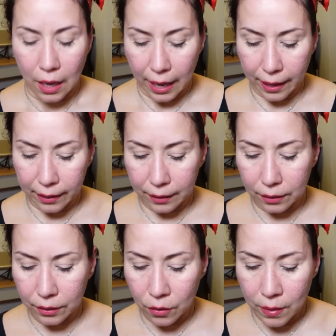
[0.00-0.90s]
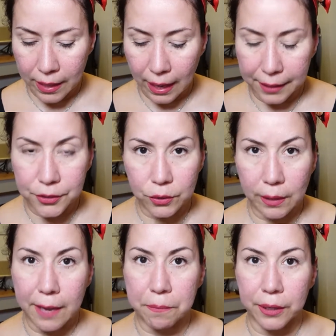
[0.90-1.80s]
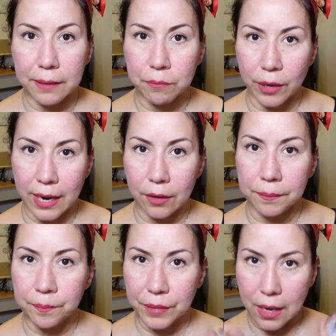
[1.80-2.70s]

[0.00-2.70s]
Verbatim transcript: I, you know what? I do like putting brown.